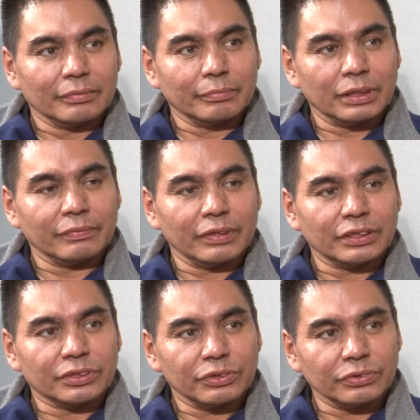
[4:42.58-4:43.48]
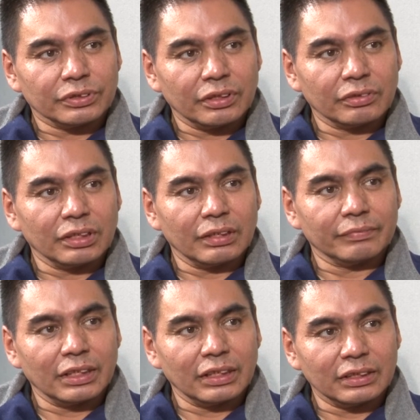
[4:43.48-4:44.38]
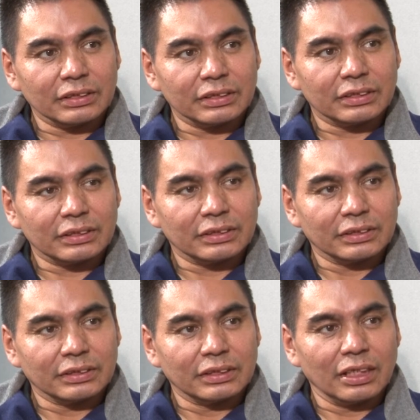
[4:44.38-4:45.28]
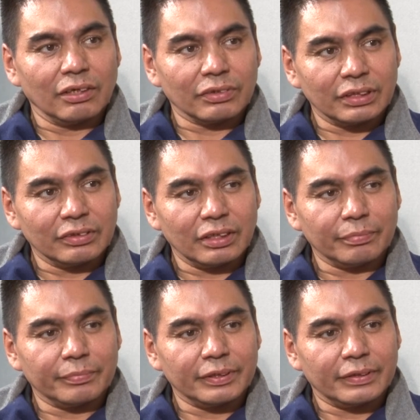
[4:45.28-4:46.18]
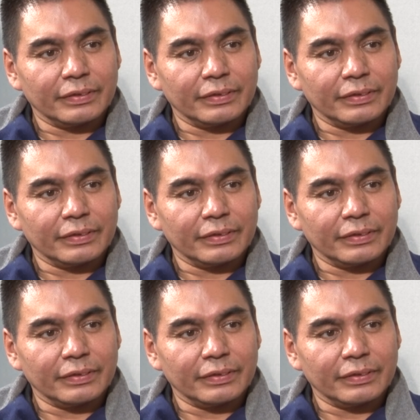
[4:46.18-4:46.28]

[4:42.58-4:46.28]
But if I chose not to have dialysis, how can you help me?